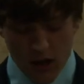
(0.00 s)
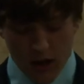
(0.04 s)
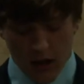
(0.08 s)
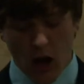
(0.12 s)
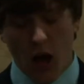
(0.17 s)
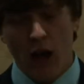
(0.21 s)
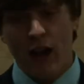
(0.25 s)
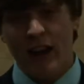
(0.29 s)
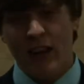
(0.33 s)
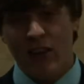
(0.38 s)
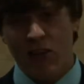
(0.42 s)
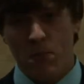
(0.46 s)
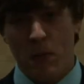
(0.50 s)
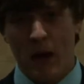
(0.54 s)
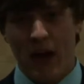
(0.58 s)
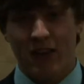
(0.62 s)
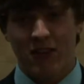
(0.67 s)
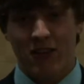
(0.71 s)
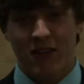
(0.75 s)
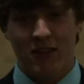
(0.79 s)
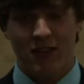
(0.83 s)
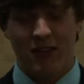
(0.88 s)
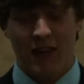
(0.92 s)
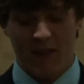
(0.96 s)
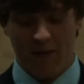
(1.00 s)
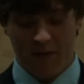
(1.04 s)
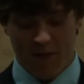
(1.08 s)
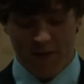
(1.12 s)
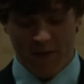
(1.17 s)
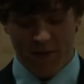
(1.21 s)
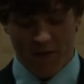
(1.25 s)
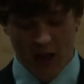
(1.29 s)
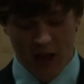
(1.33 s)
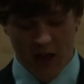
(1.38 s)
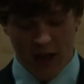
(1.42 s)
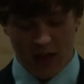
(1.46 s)
God expects us to have a
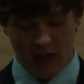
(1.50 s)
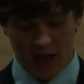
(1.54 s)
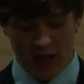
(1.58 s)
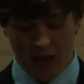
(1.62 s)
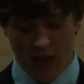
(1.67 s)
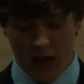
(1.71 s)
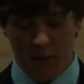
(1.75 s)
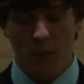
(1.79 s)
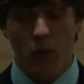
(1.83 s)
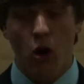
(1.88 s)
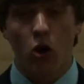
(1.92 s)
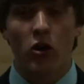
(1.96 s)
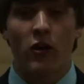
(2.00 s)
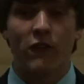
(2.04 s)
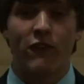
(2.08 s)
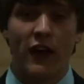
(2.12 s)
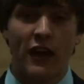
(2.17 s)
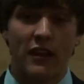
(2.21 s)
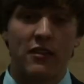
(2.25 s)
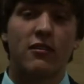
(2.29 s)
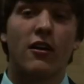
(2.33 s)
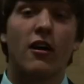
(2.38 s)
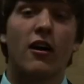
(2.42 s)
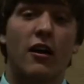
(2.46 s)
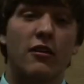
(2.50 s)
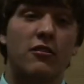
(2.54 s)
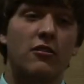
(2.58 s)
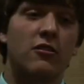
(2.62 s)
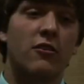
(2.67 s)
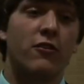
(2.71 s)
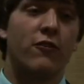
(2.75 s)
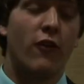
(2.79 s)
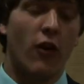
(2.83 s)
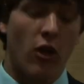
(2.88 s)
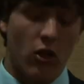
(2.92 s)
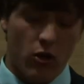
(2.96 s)
faith that motivates us
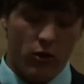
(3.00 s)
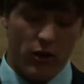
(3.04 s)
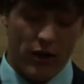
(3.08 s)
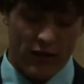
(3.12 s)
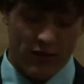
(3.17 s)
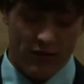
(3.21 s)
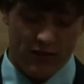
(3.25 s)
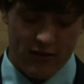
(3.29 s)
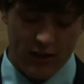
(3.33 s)
to follow his